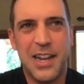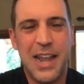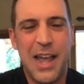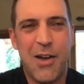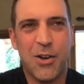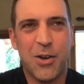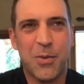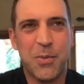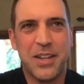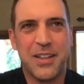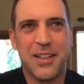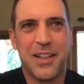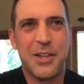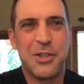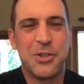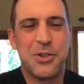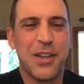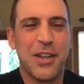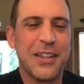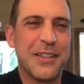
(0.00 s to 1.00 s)
Alkami
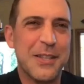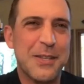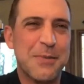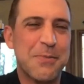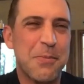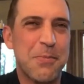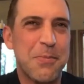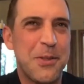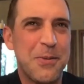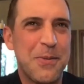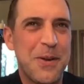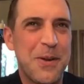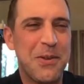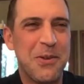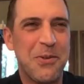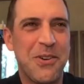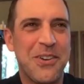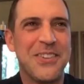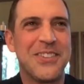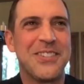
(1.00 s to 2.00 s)
clients are like this, but there may be
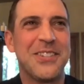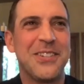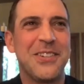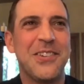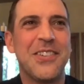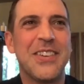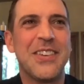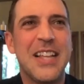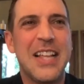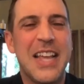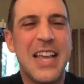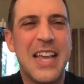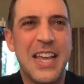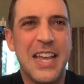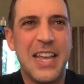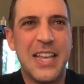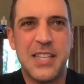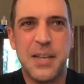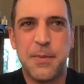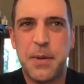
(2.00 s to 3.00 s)
one or two,
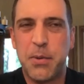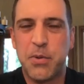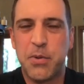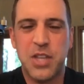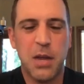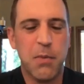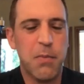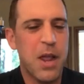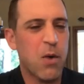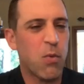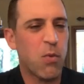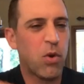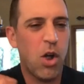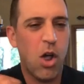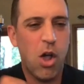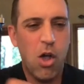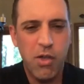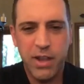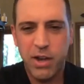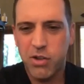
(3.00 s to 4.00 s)
is that people say, man, we're
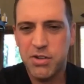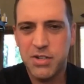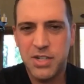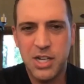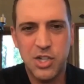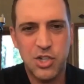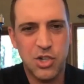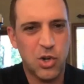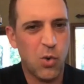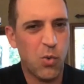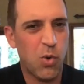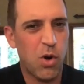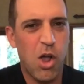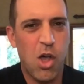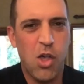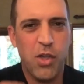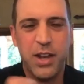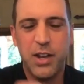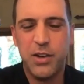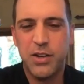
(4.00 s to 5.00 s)
all in on digital. We're
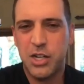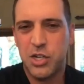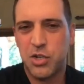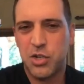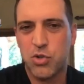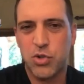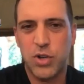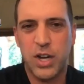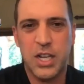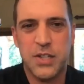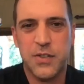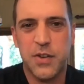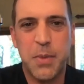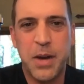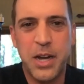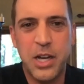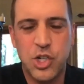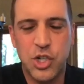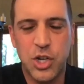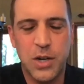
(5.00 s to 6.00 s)
all in on digital
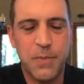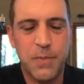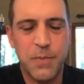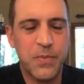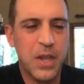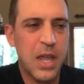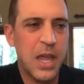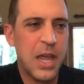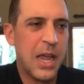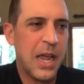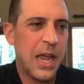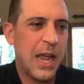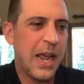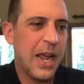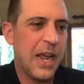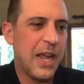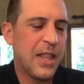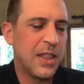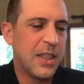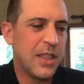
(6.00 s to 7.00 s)
transformation.
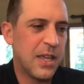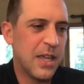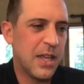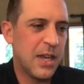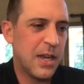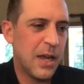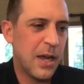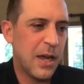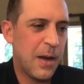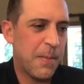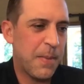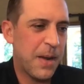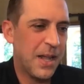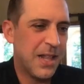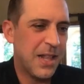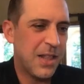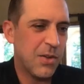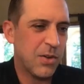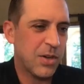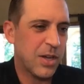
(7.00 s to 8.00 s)
And then
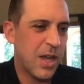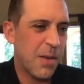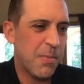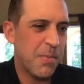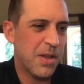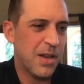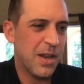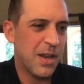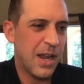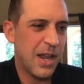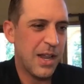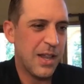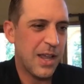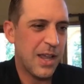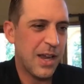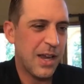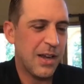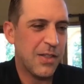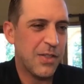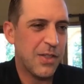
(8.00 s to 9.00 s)
they'll come and
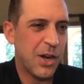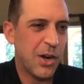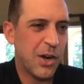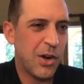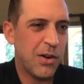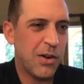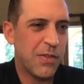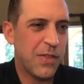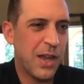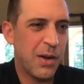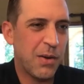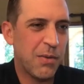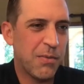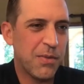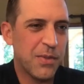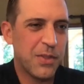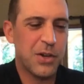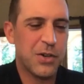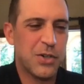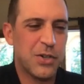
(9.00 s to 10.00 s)

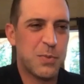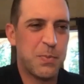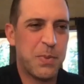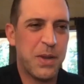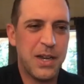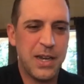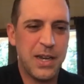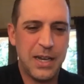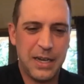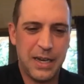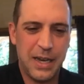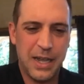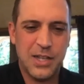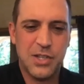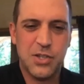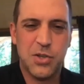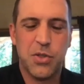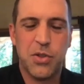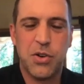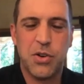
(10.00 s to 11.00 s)
they're spending
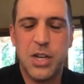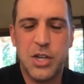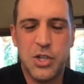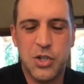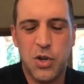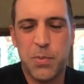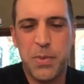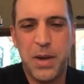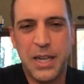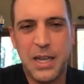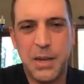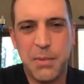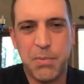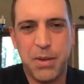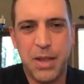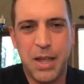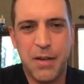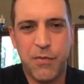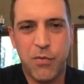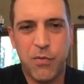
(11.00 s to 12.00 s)
less on their digital banking
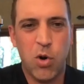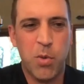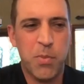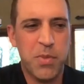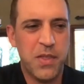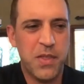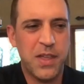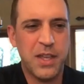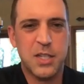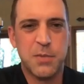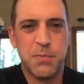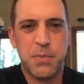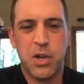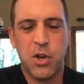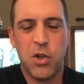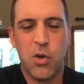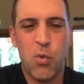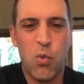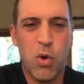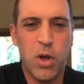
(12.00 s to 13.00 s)
platform than they spend
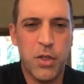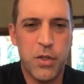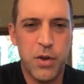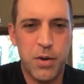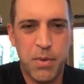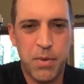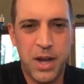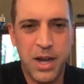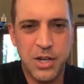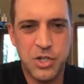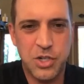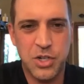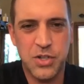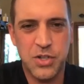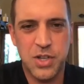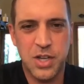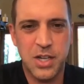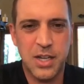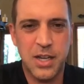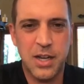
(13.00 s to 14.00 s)
on one of their branches
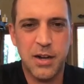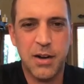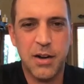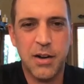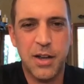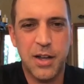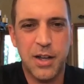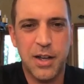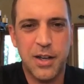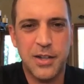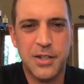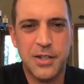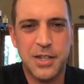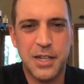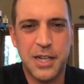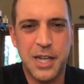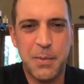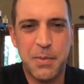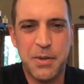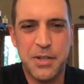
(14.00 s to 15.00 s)
a year to
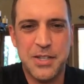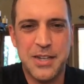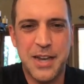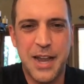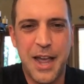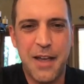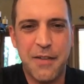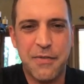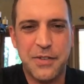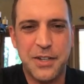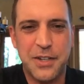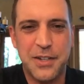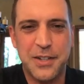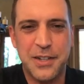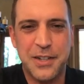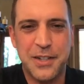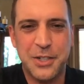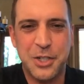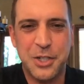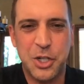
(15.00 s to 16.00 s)
keep it staffed and
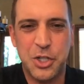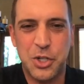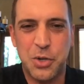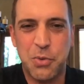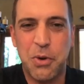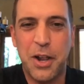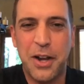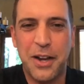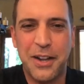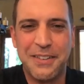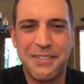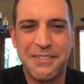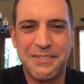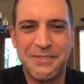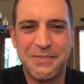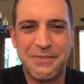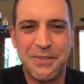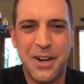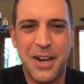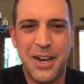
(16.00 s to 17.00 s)
to run it,
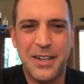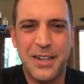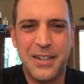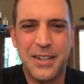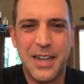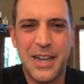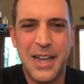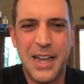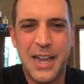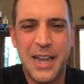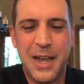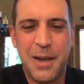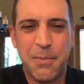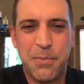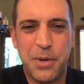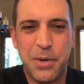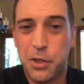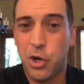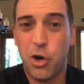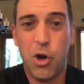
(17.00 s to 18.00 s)
right?
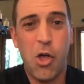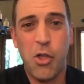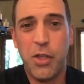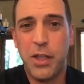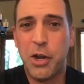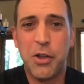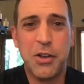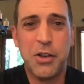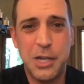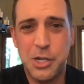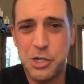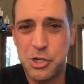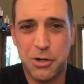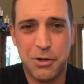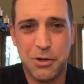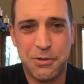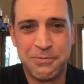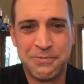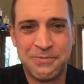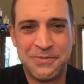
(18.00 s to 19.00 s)
But they're all in on
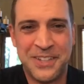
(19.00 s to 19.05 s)
digital.